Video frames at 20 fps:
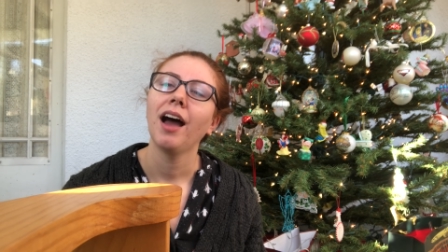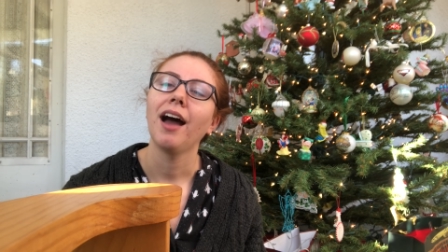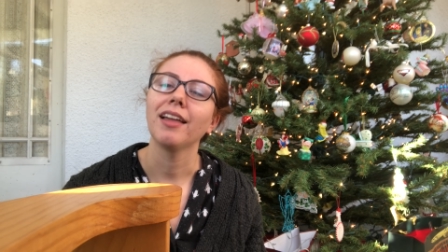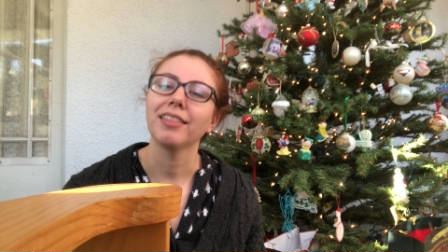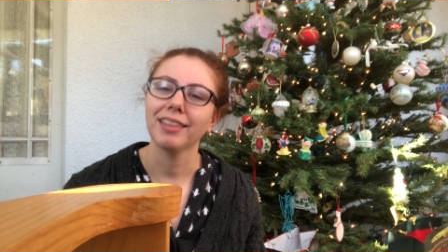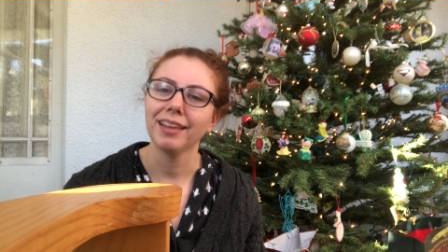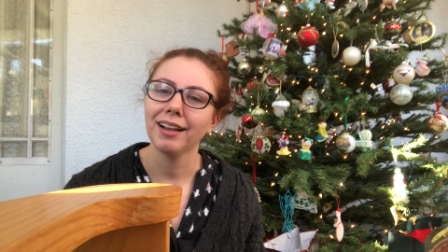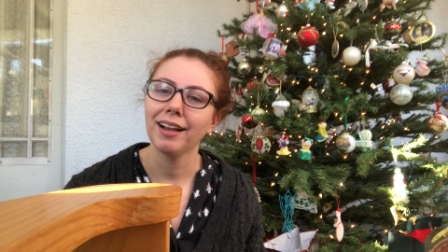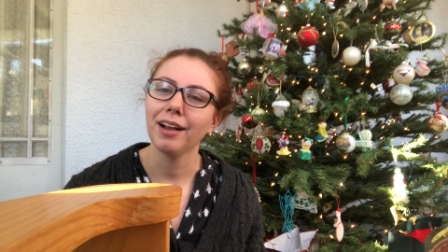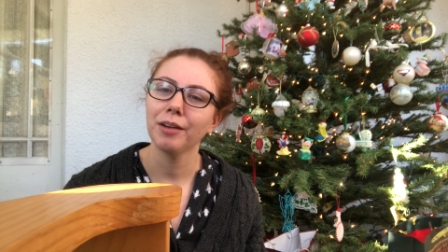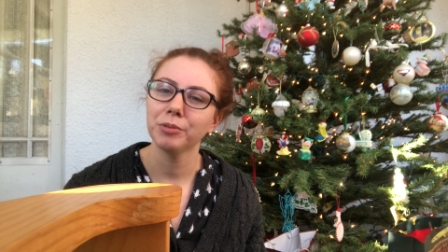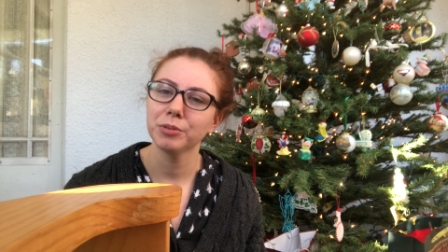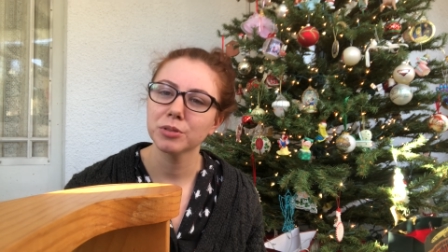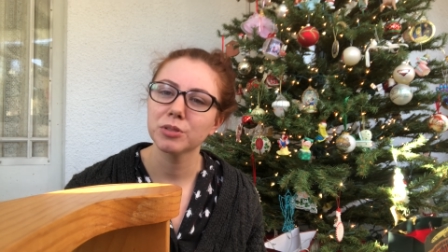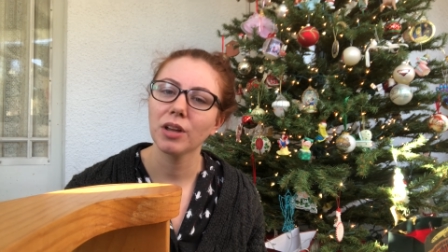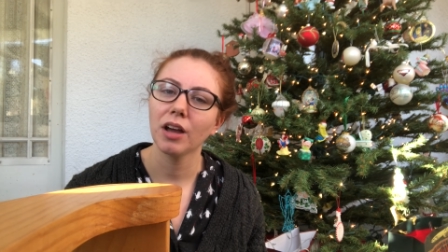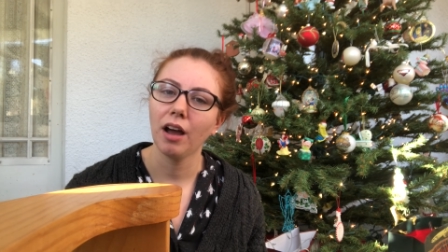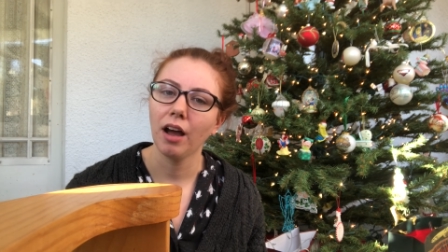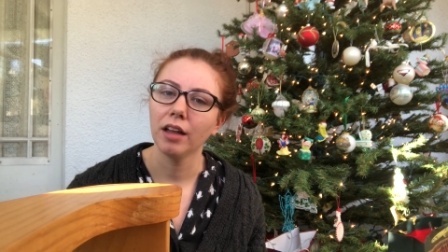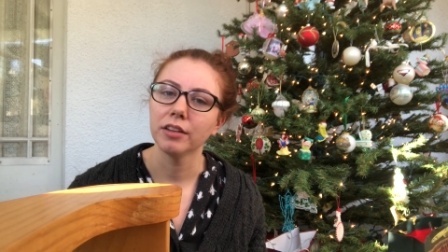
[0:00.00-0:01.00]
I think I
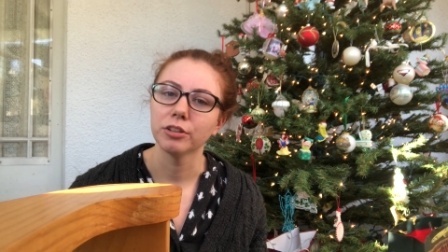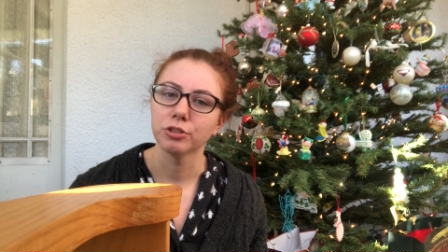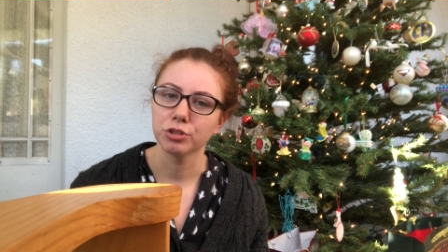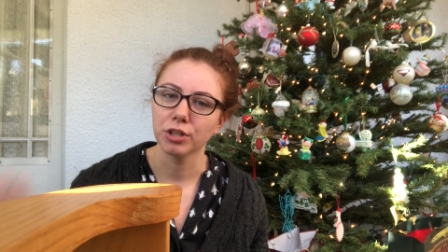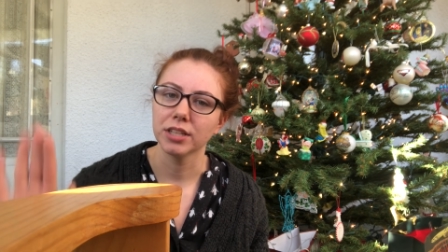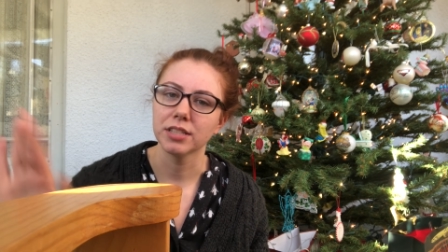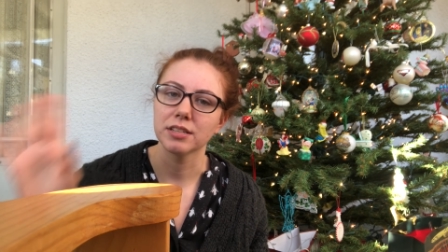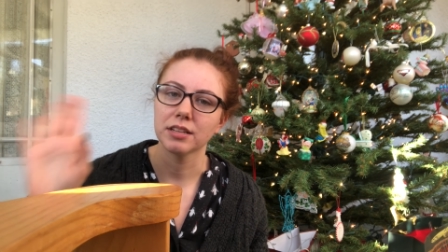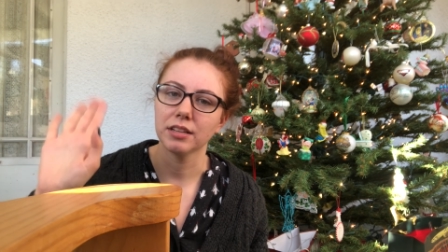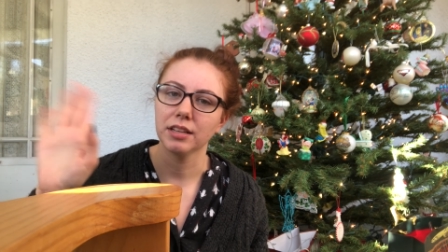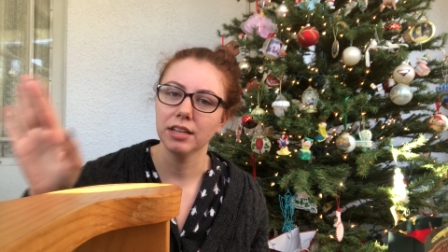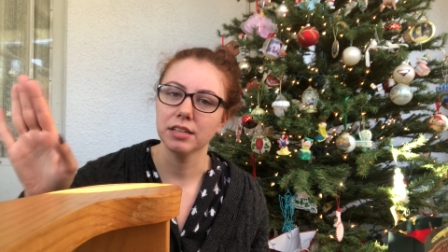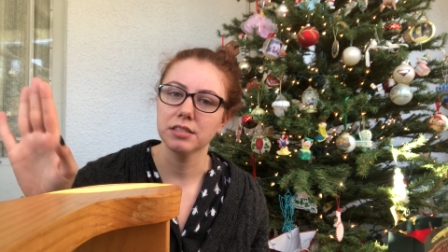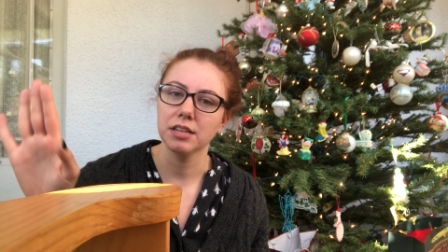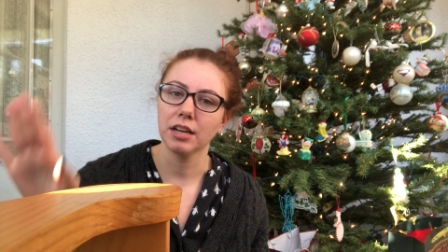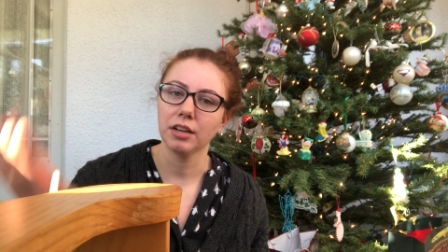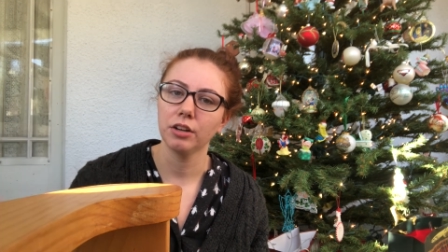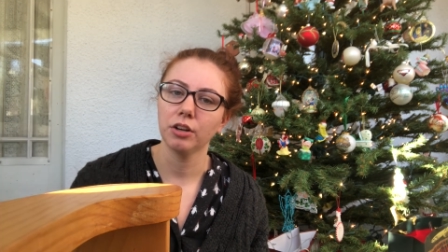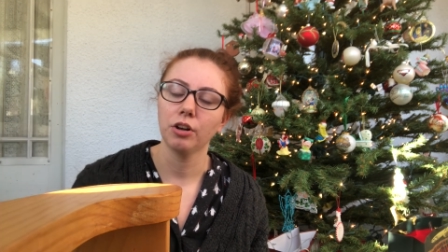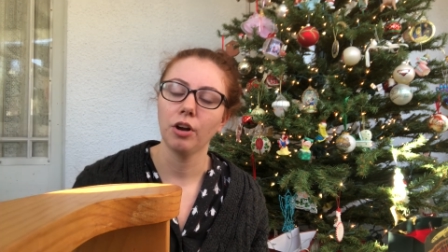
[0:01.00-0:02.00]
was on the
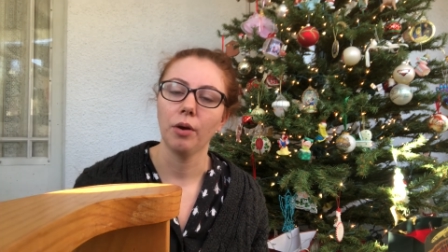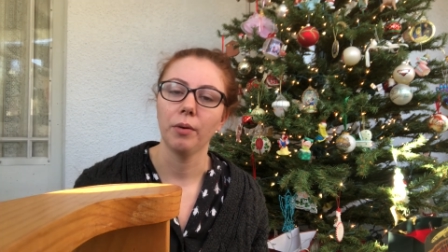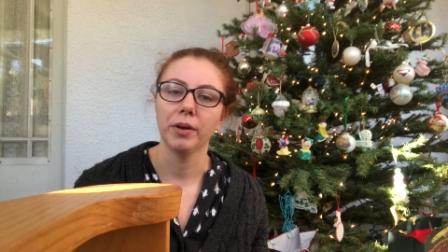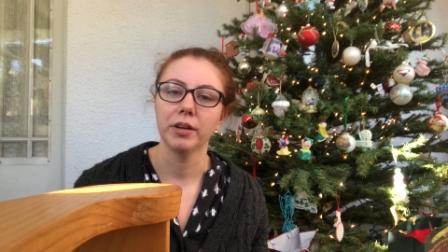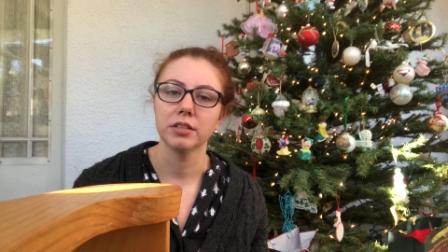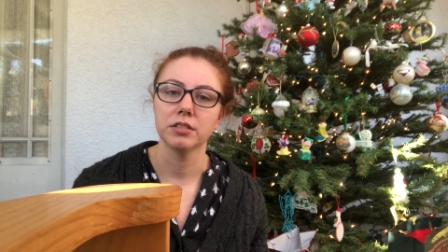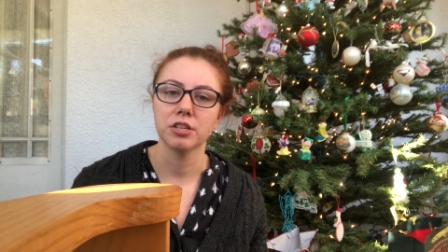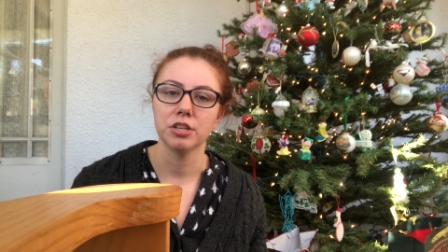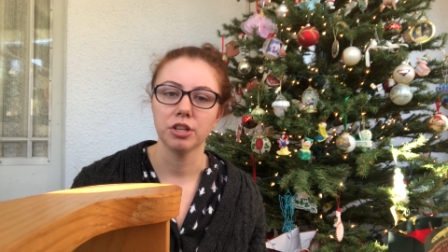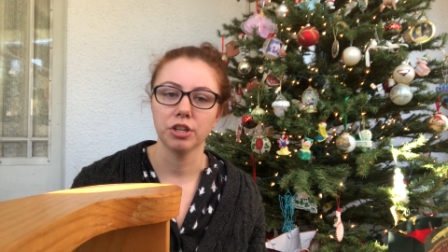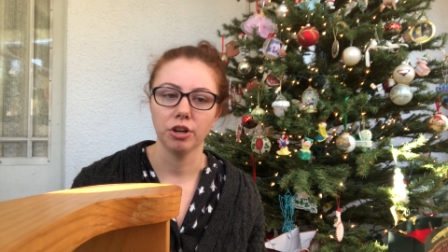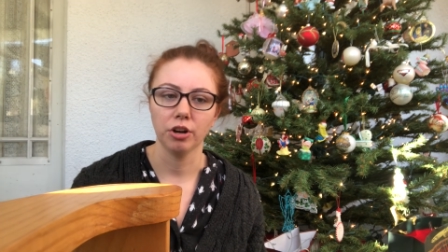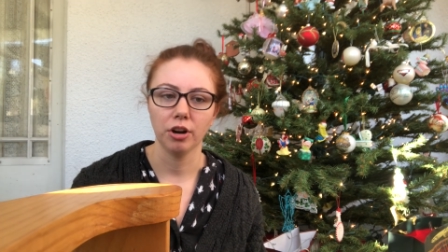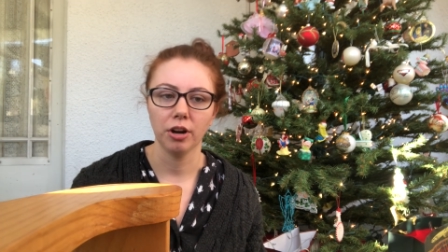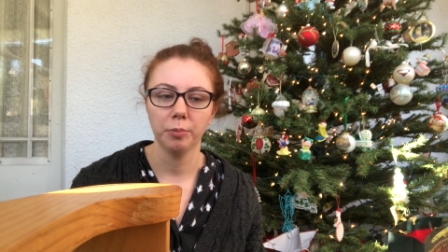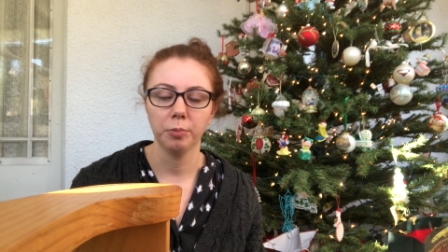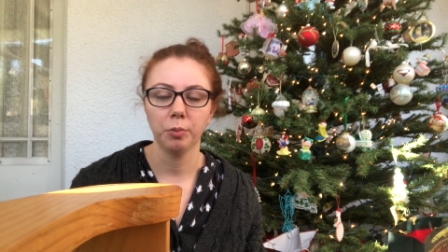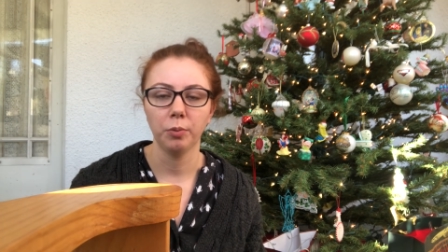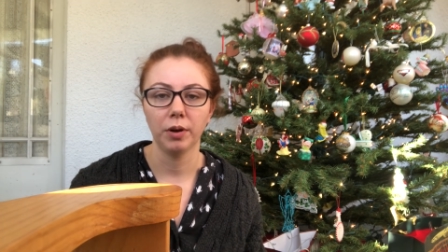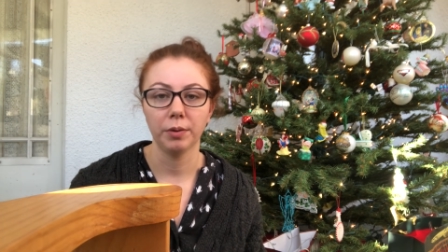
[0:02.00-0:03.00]
transatlantic going to
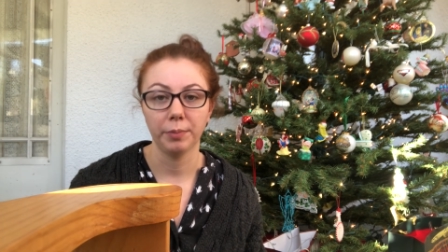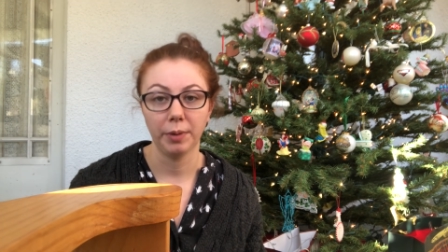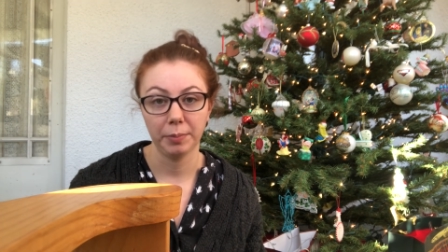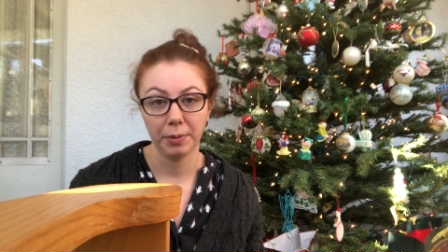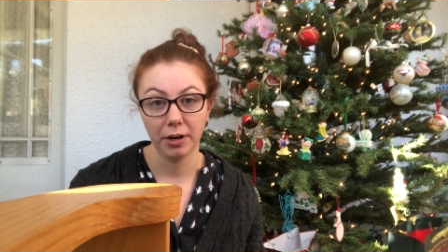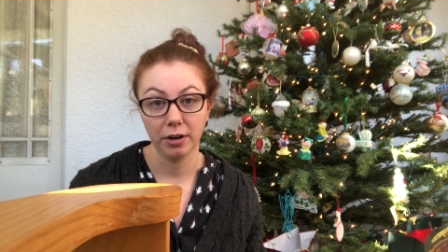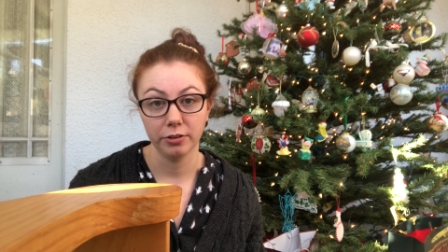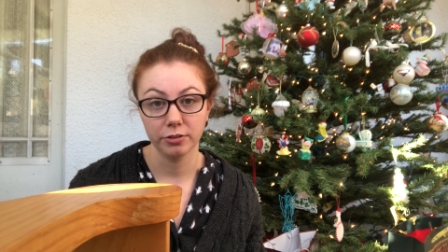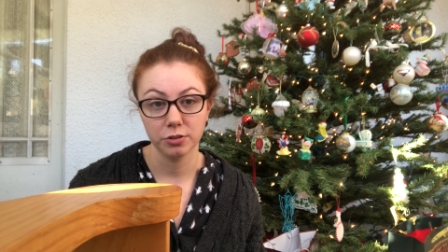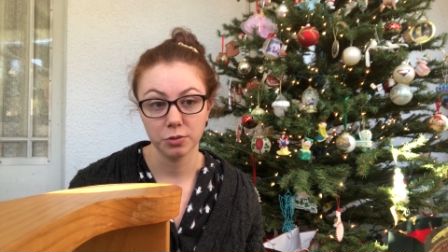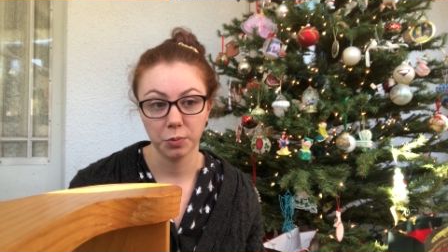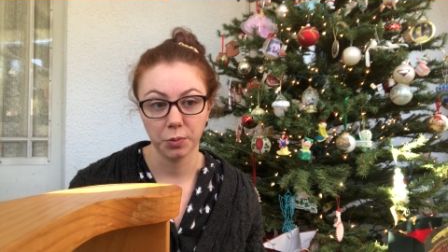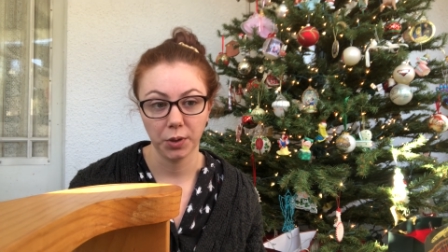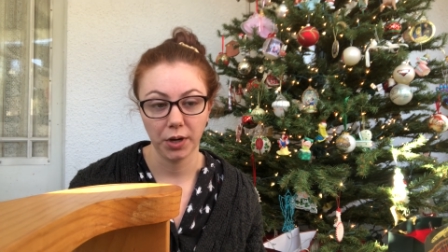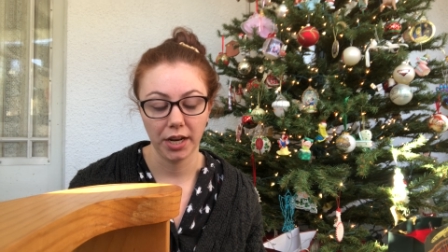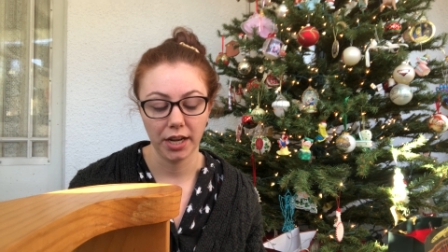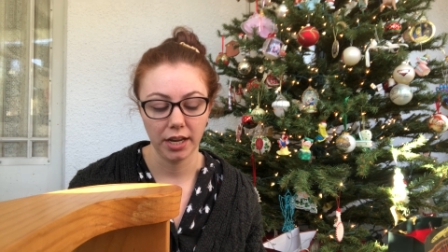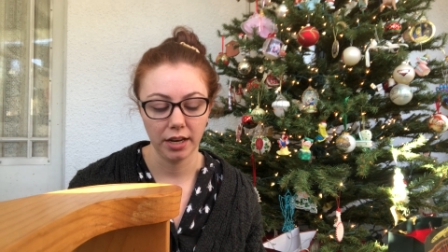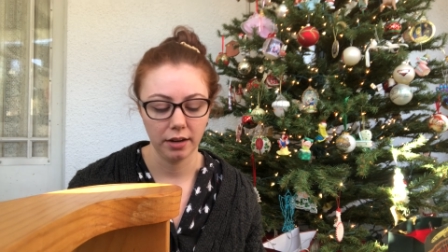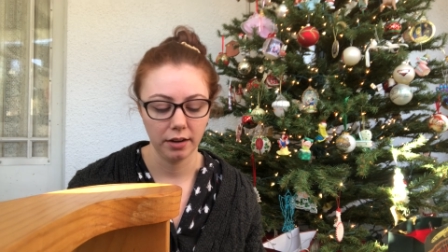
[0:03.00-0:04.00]
Europe when my parents were
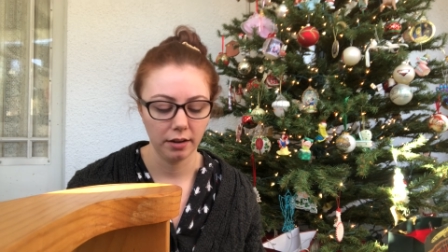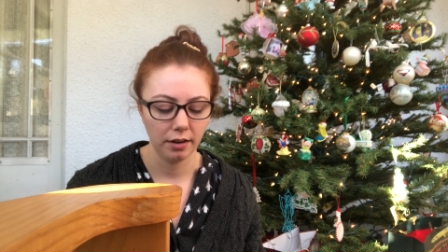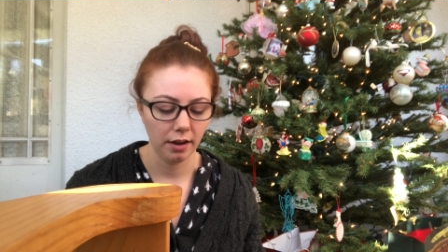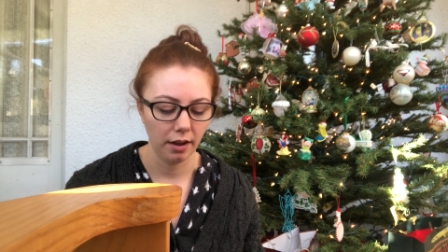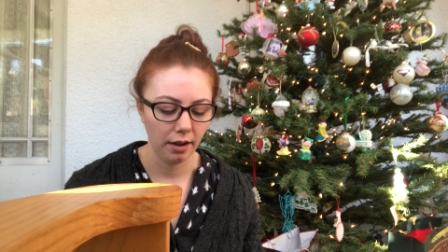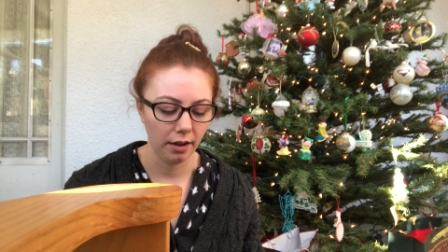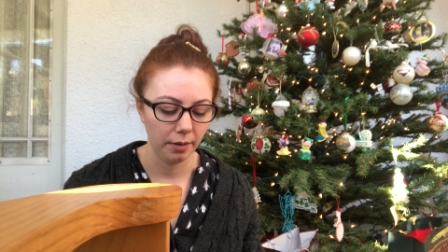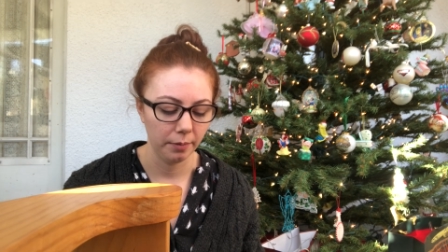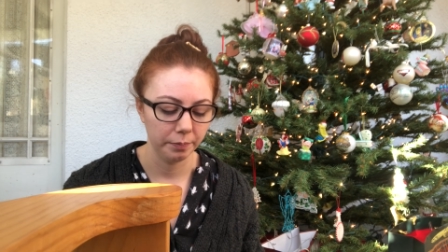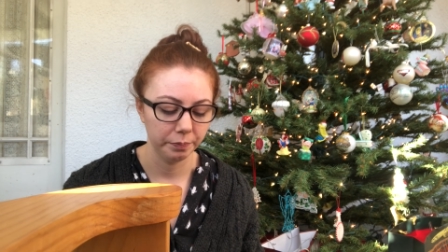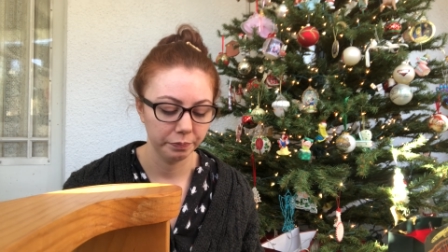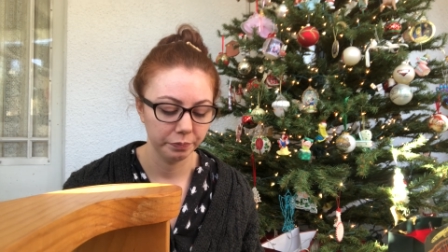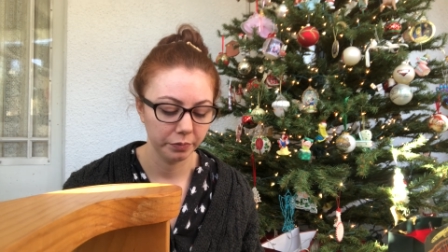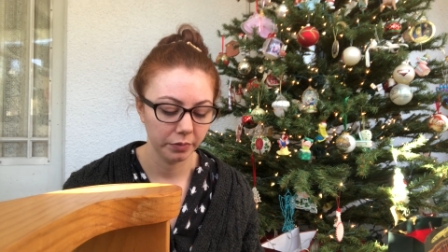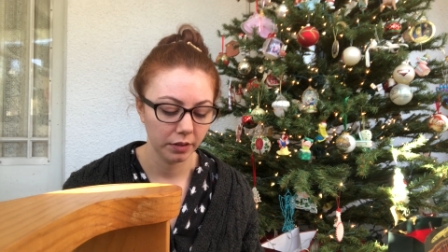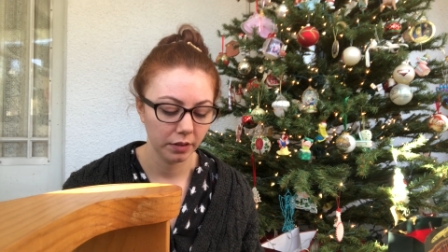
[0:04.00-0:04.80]
in um,